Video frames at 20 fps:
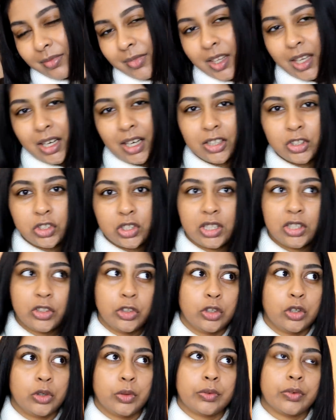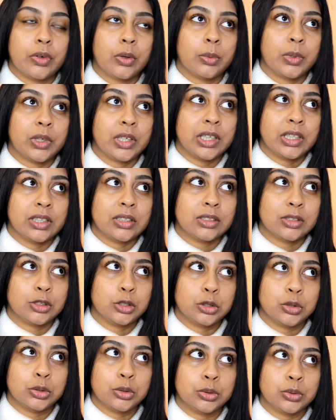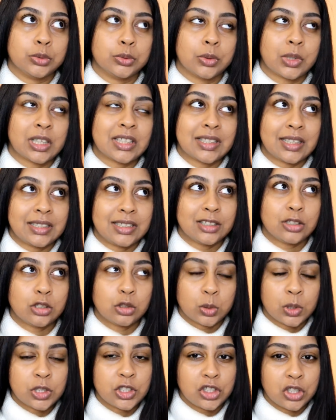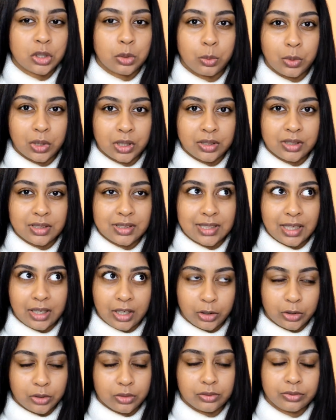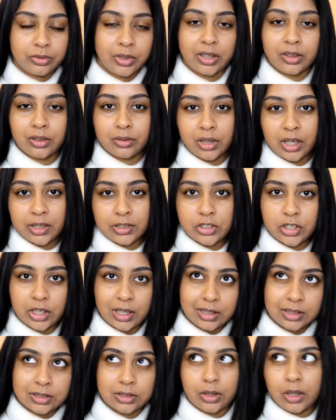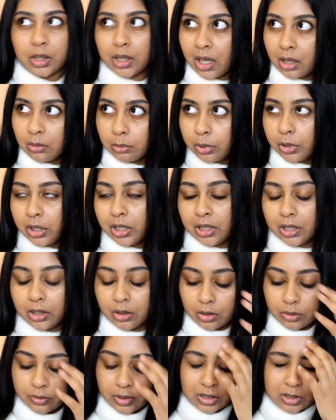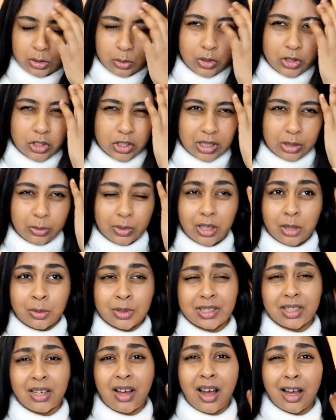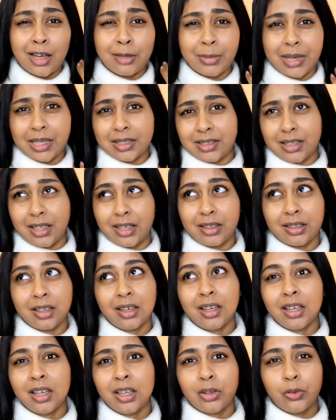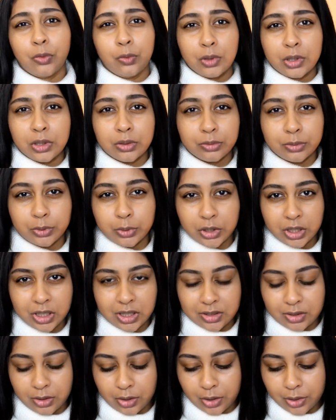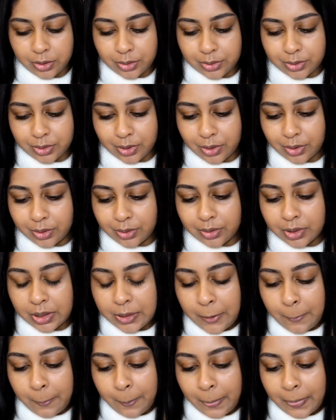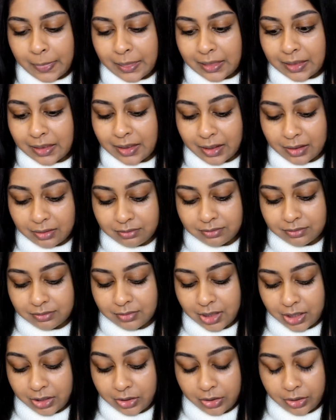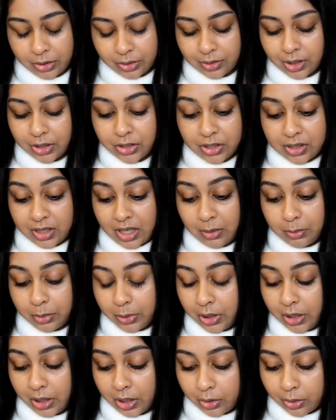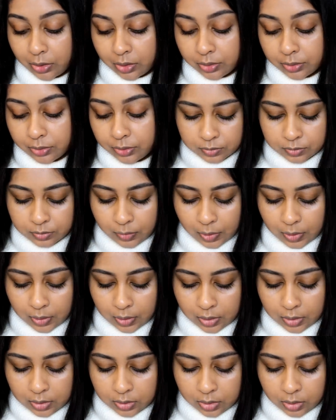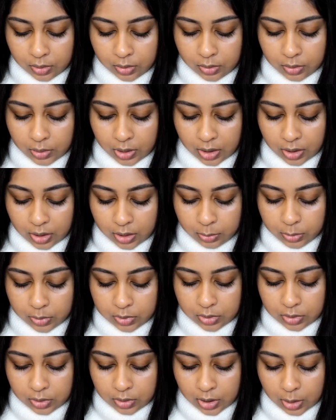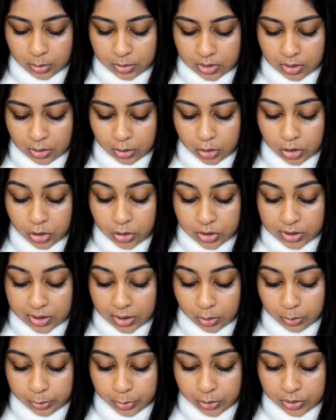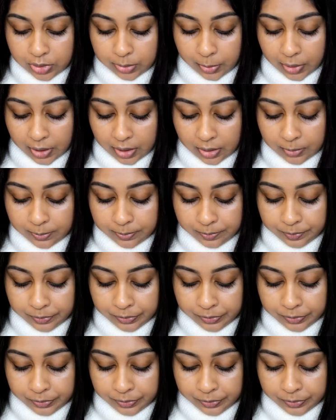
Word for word: and I just didn't know if I wanted to, because I did swatch it once and I couldn't find the right shade, so I kept putting it off. I swatched it when I was in IMATS like 3 or 4 years ago, so yeah, I don't know, I just kept putting it off. So yeah, there was a huge sale on Beauty Bay,